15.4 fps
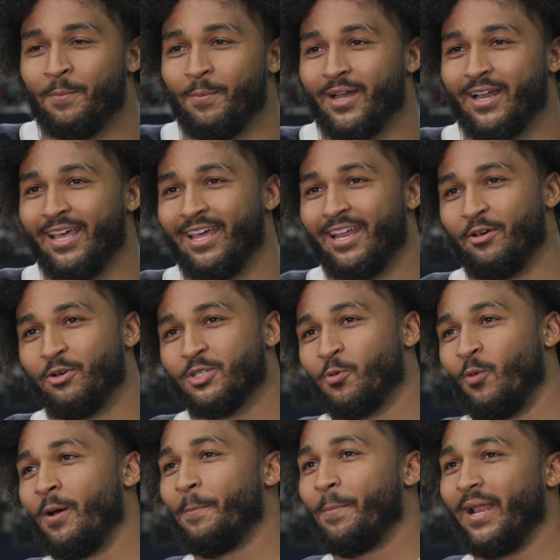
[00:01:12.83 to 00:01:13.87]
But it was
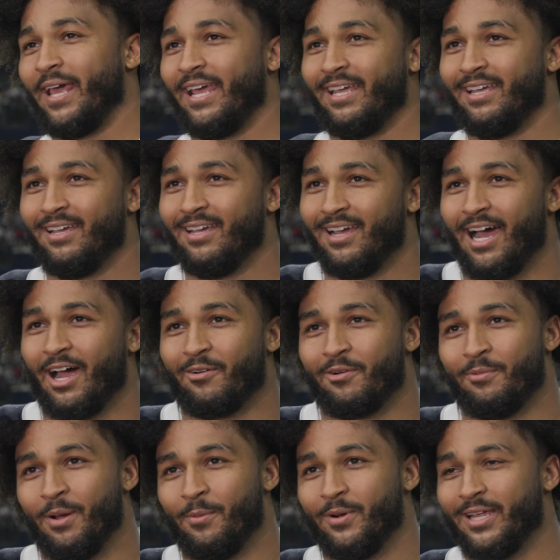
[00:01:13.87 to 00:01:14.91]
one play I
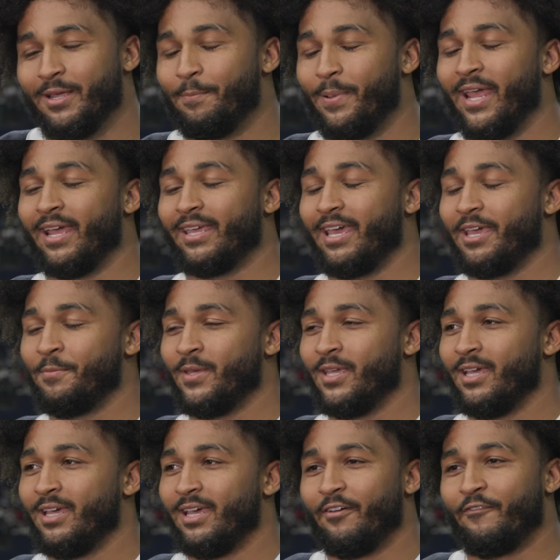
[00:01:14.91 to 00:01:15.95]
remember, he pancaked me.
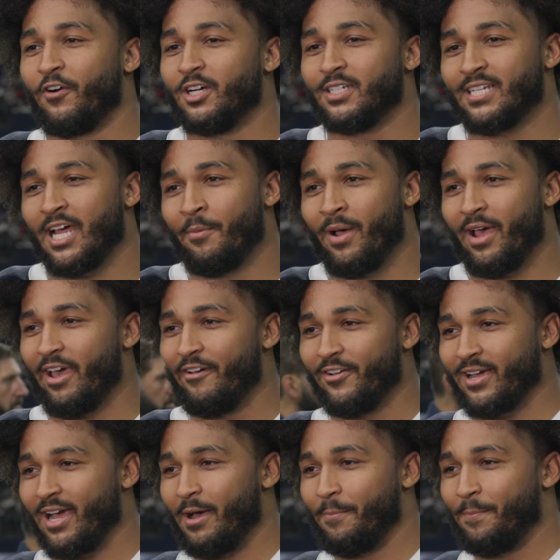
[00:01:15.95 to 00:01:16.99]
First time I
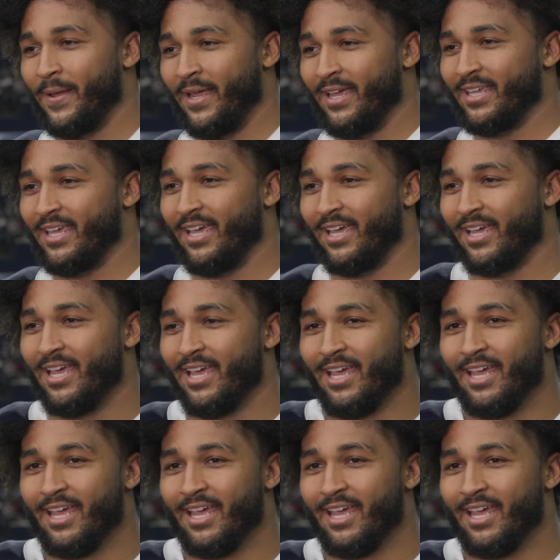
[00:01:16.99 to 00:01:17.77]
ever got pancaked.